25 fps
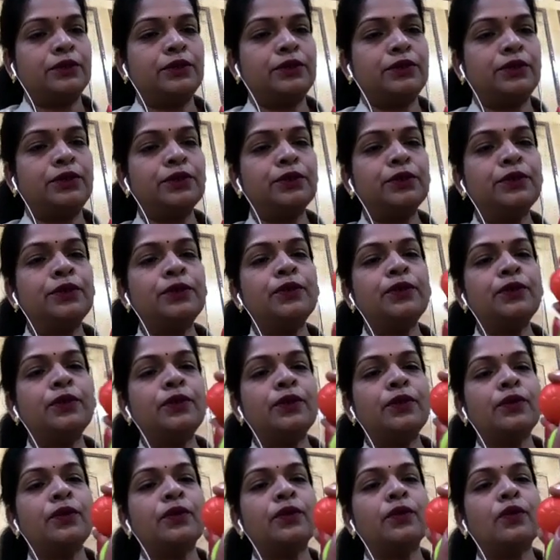And
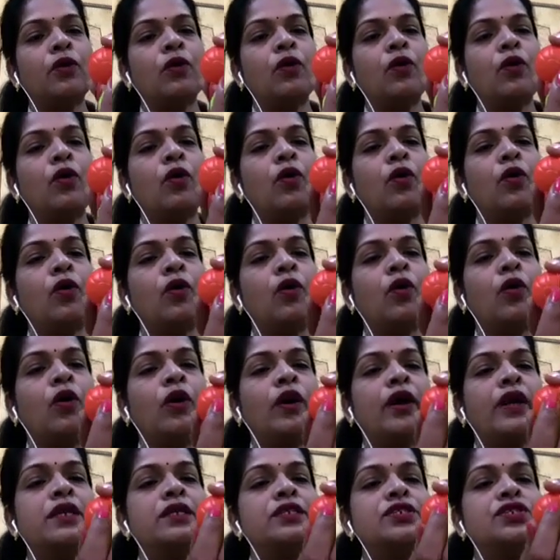2
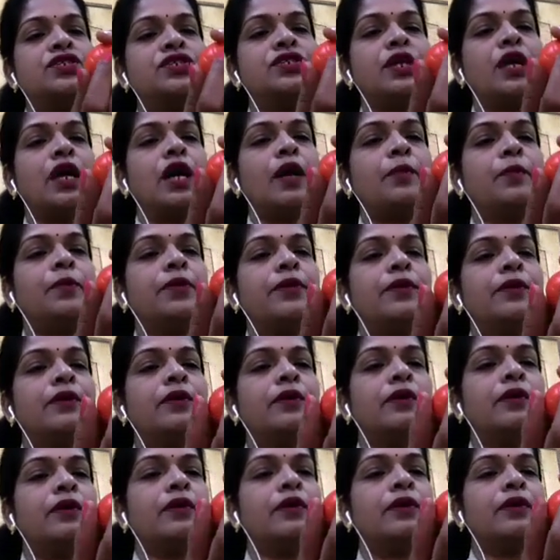orange
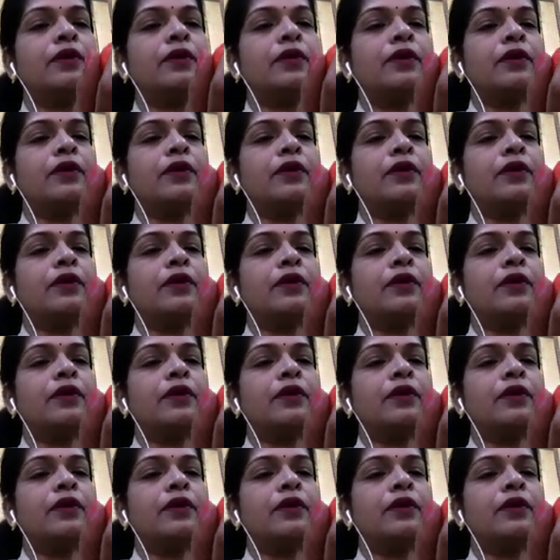up